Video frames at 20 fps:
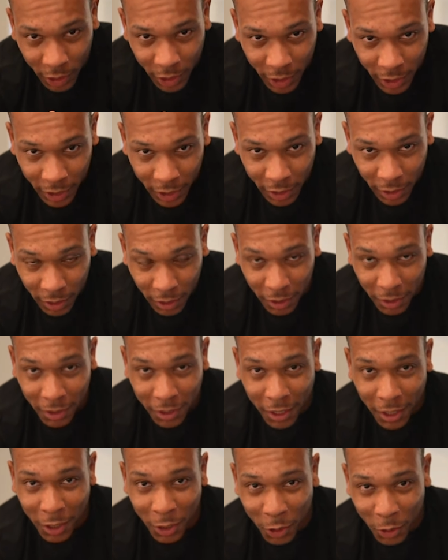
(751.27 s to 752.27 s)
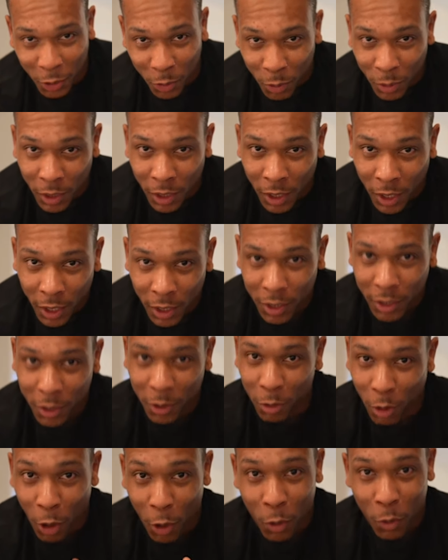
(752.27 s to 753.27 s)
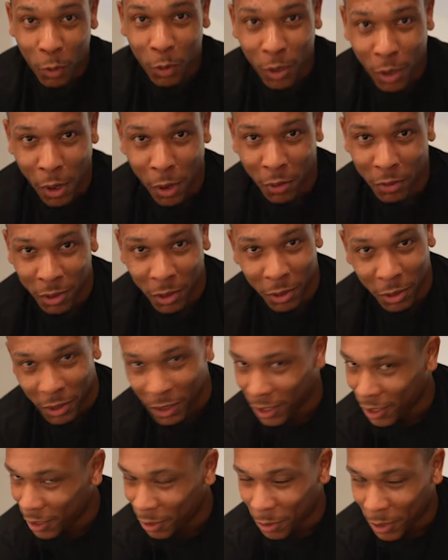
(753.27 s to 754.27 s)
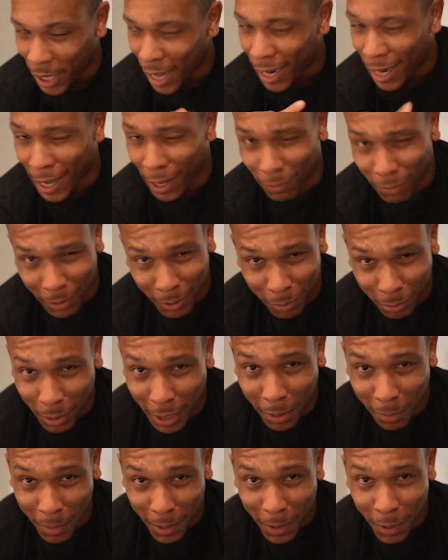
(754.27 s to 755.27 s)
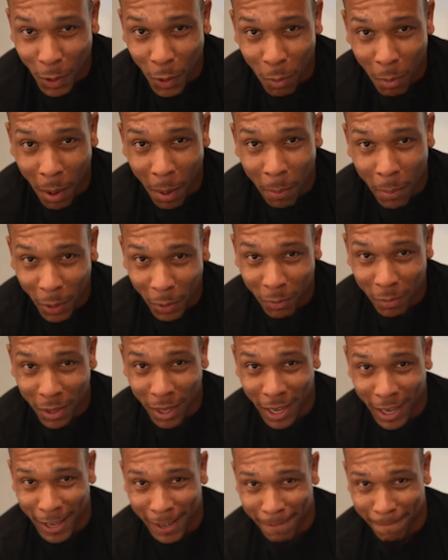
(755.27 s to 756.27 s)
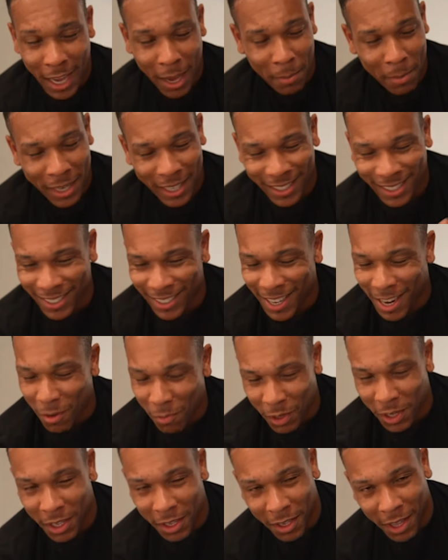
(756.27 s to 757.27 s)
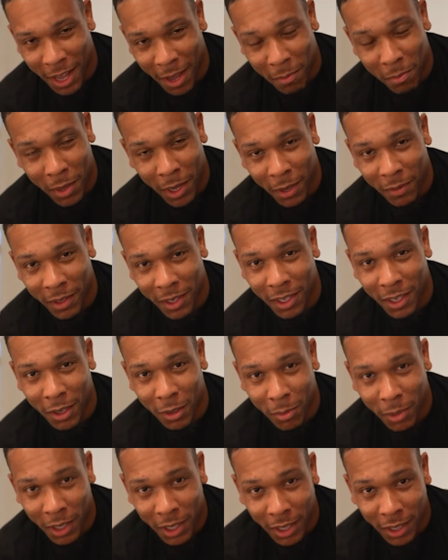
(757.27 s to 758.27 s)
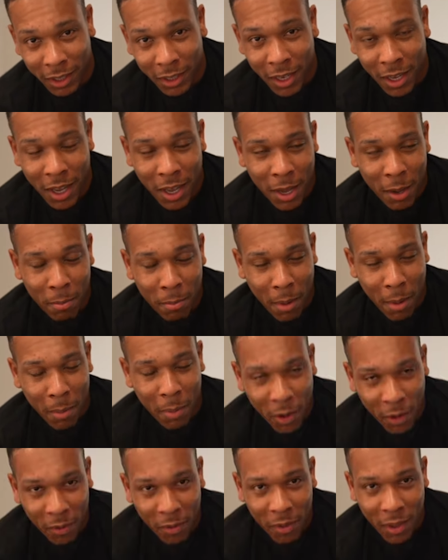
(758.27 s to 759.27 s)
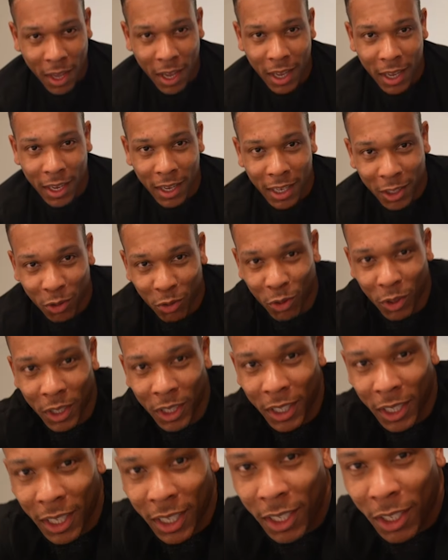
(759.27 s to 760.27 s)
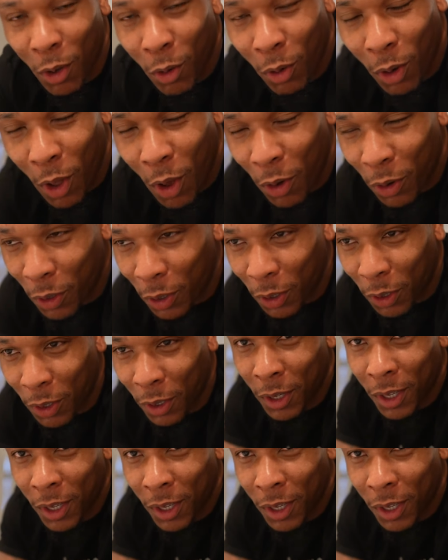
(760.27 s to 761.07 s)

she can continue to hold off so she do not have this baby on my birthday. I mean, it's not really that big of a deal, because my birthday is really no longer